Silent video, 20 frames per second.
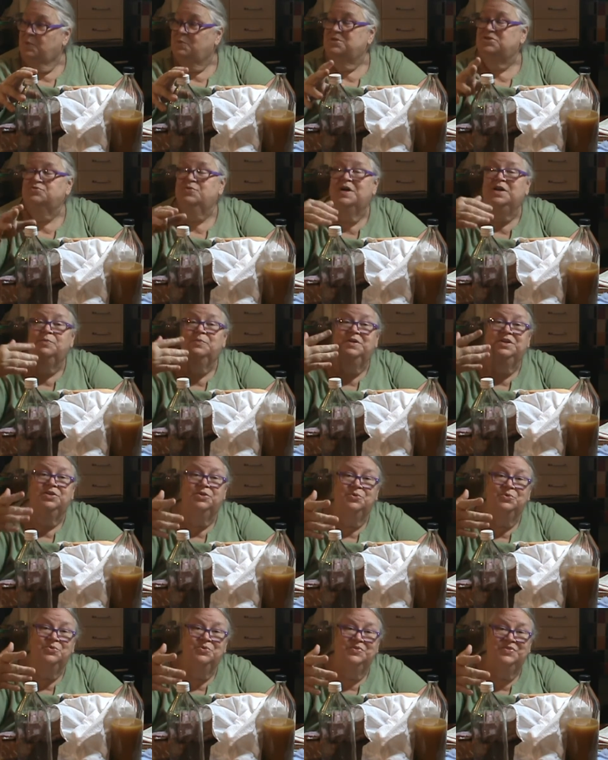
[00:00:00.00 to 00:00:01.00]
We try to
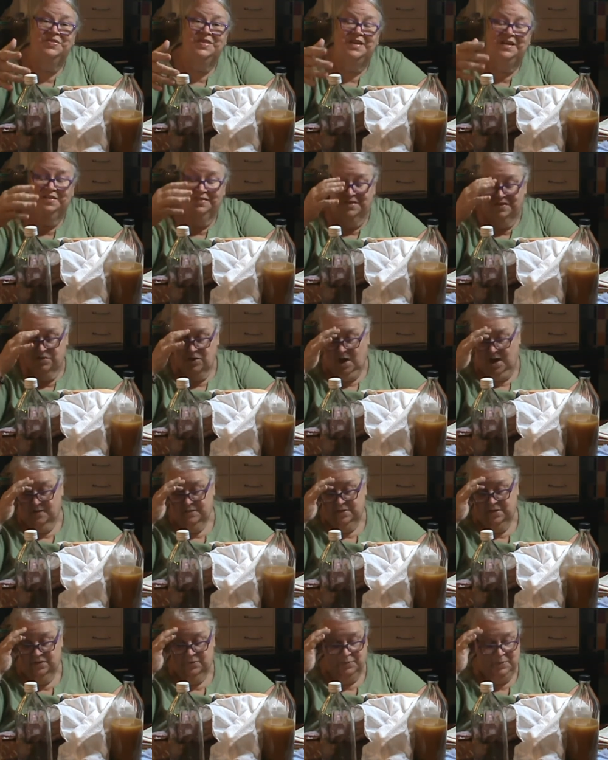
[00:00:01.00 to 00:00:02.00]
reuse things as
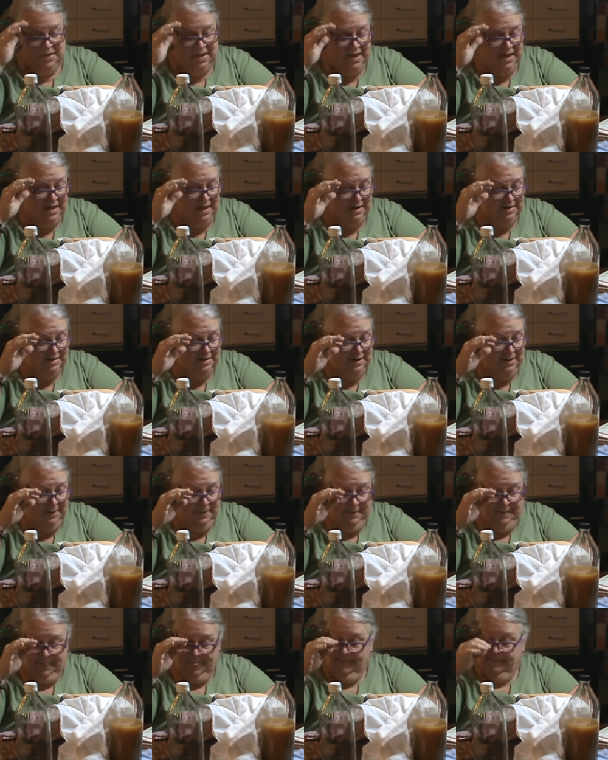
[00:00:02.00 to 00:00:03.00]
often as we can.
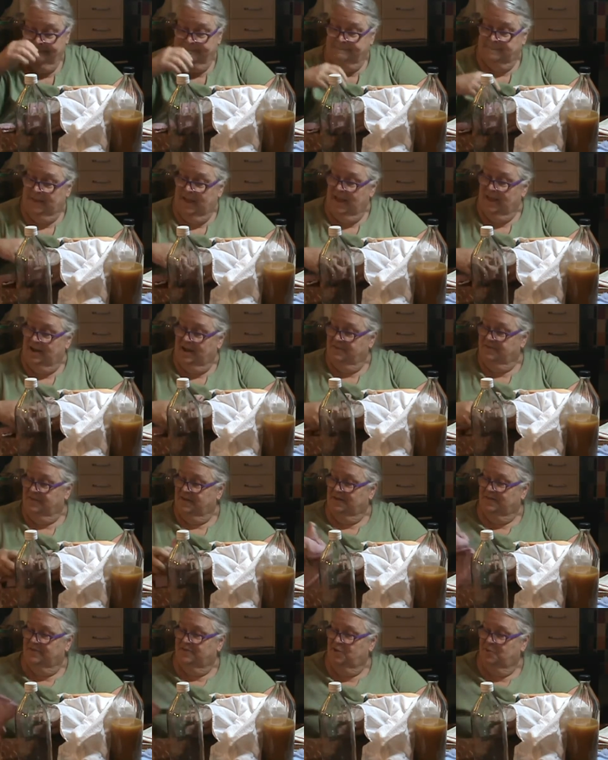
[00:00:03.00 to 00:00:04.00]
And I
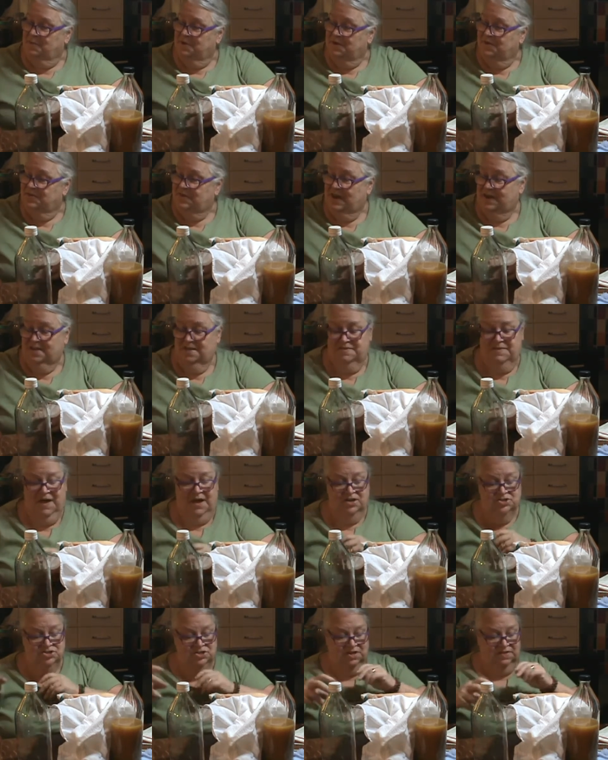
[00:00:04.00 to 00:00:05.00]
find so much
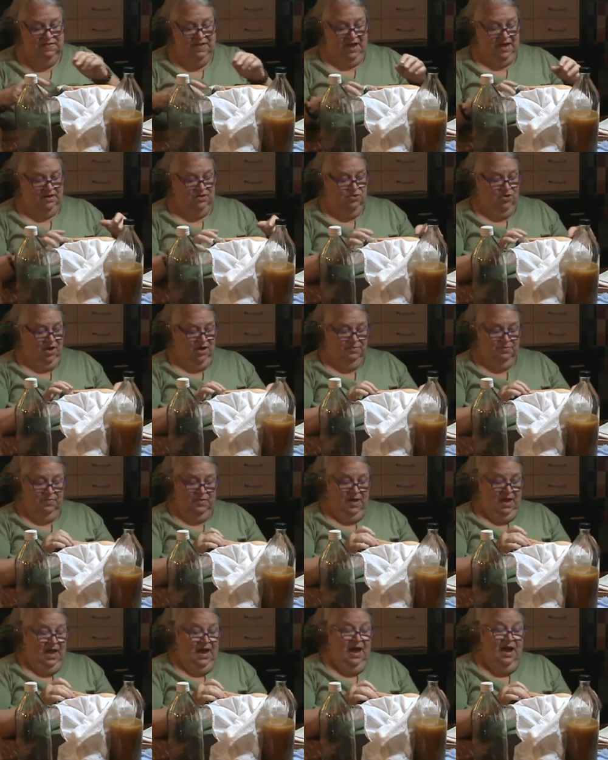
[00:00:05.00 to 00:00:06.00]
satisfaction in that.
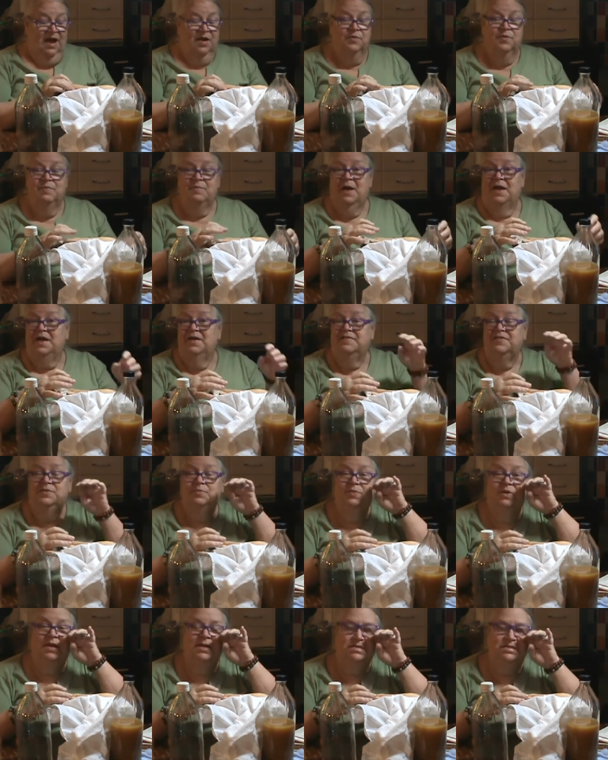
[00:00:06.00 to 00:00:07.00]
Even
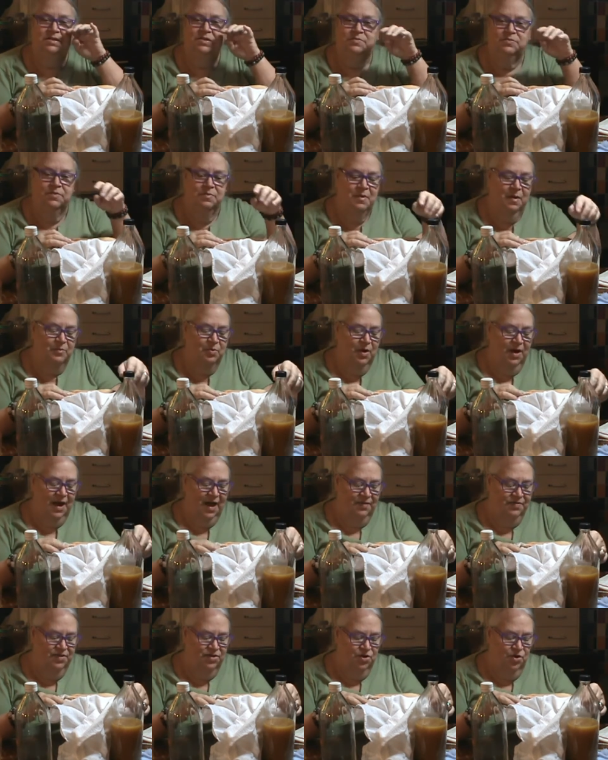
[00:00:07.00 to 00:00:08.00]
when remember I
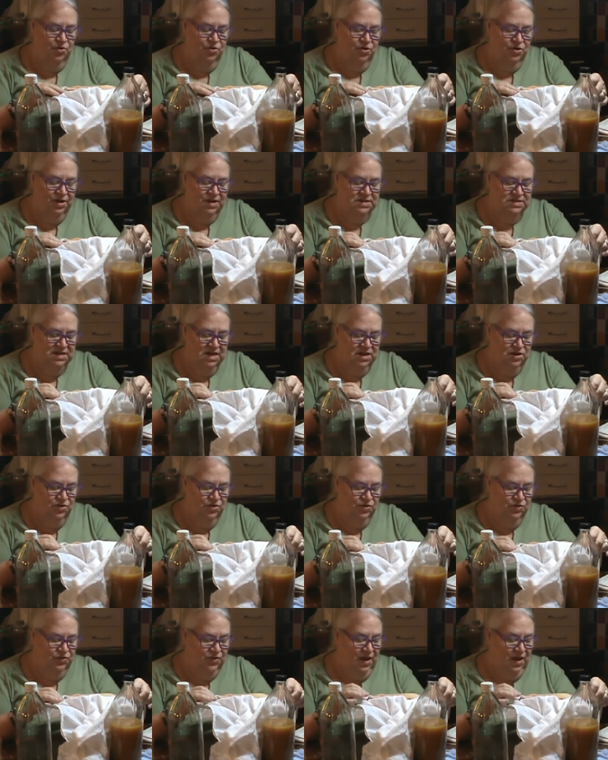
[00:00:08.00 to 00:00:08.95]
had the yogurt containers